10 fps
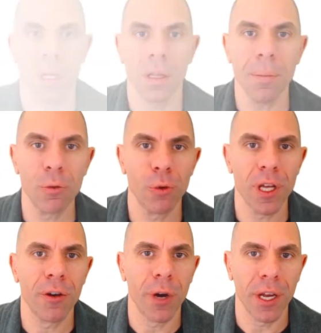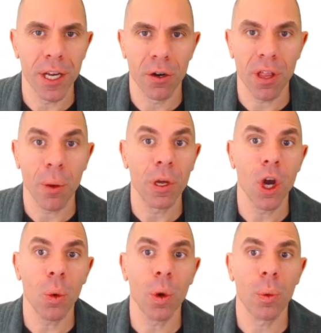Let me reiterate here that we
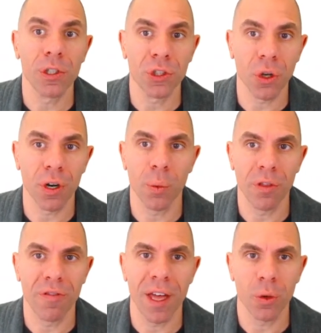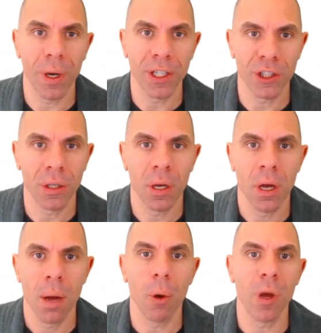know where we're starting with valuation,
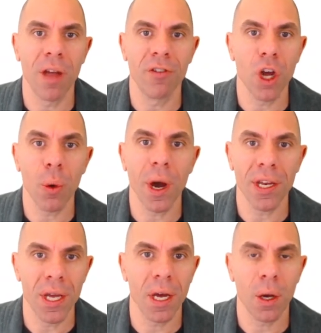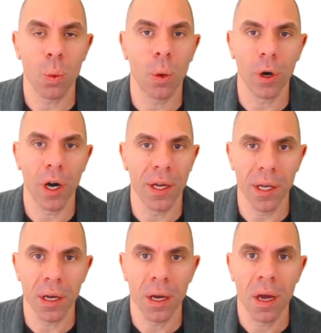but we have no idea where we're
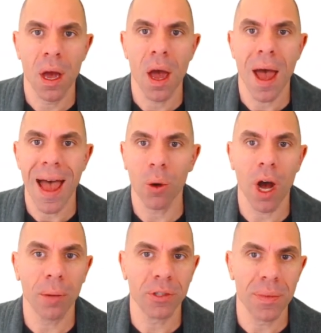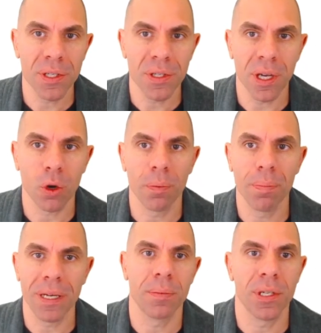ending, how optimistic or
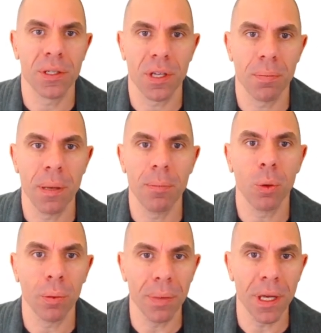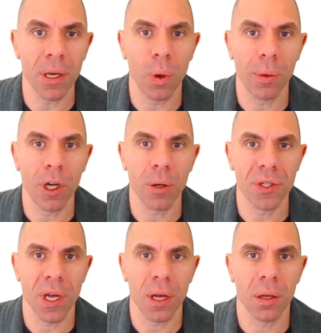pessimistic people will be when we go to
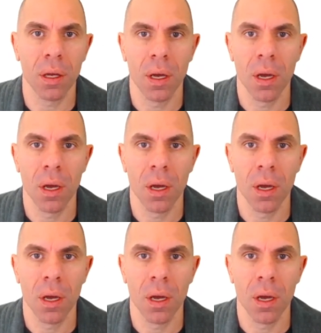sell.